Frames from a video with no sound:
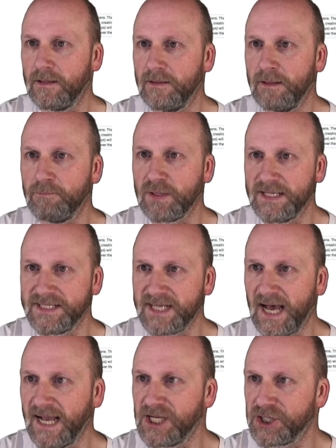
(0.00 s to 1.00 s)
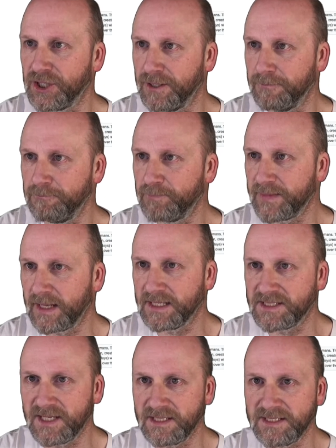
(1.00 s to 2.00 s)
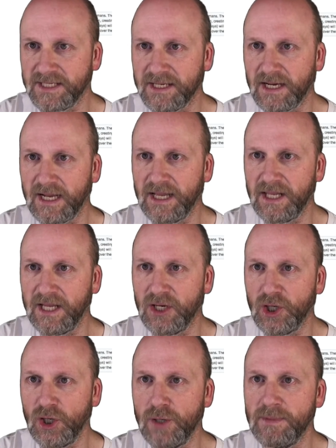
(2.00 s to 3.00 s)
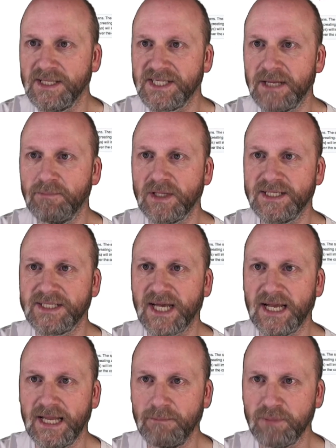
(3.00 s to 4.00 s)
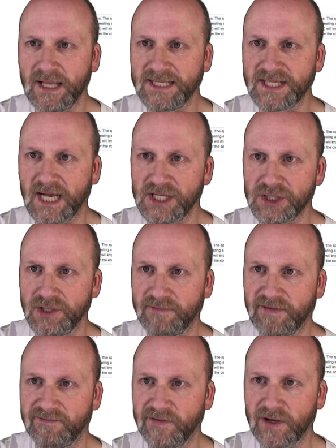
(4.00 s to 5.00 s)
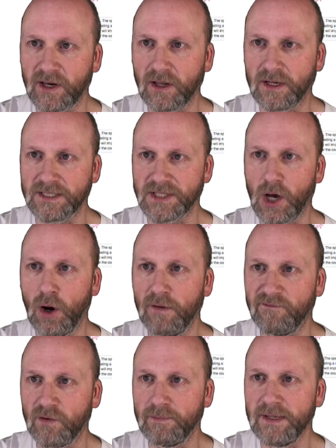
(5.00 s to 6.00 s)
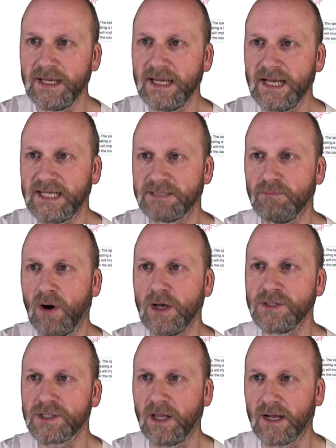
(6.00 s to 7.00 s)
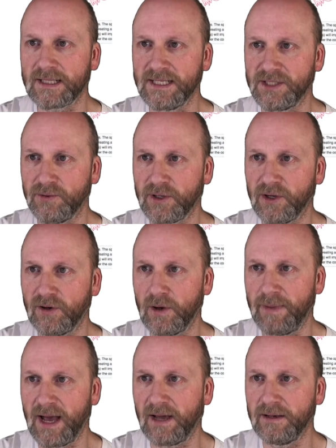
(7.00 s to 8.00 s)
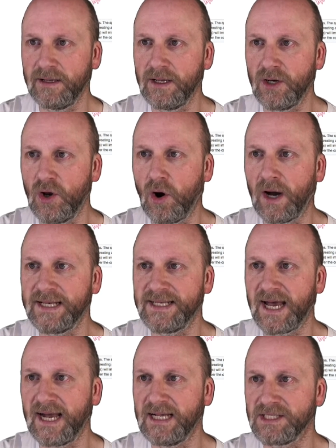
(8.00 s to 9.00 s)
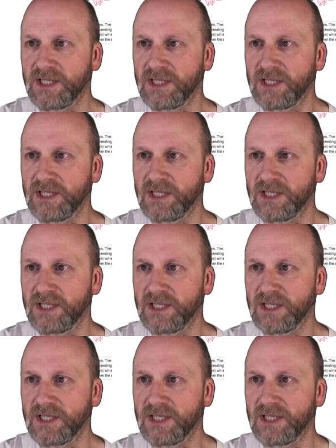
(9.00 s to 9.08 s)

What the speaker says: implantation, it says here, in humans, implantation of the fertilized ovum is most likely to occur about 9 days